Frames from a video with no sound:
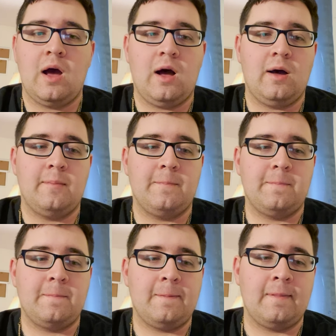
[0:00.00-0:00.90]
Over
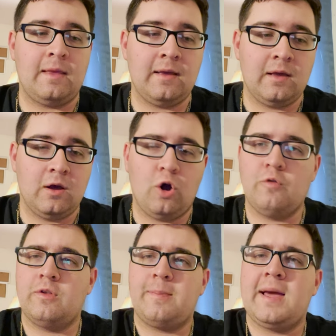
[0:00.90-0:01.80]

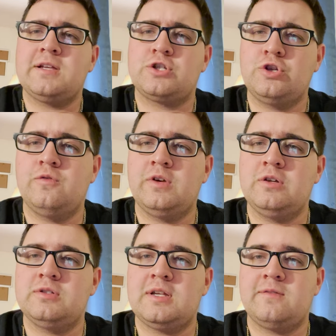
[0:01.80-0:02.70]
the past 2
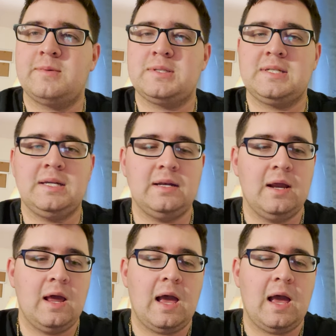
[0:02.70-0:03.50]
videos that I've been seeing,